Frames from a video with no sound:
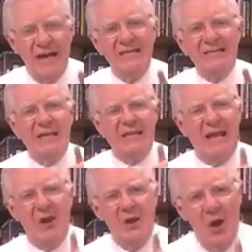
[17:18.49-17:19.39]
He
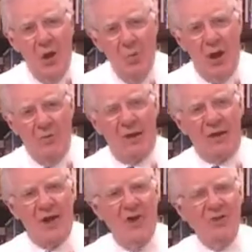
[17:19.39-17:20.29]
said that no one,
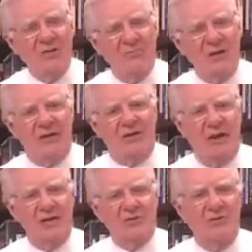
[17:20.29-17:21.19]
regardless of the
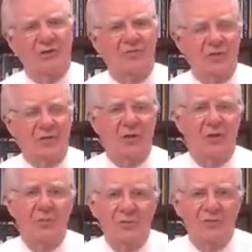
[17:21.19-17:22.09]
intellectual or
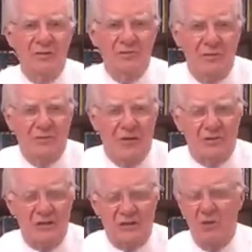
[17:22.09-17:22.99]
physical abuse he's
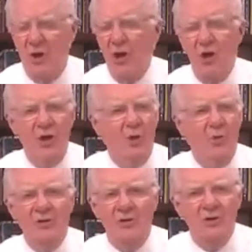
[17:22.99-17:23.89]
subjected to,
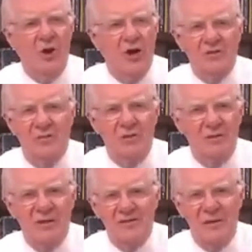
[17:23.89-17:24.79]
no one could cause him
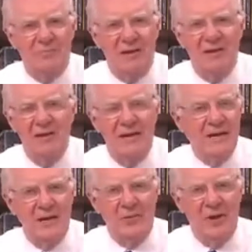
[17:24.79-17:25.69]
to think something
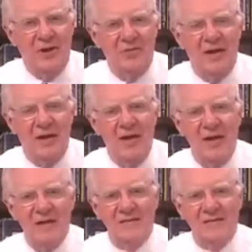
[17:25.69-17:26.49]
he didn't want to think.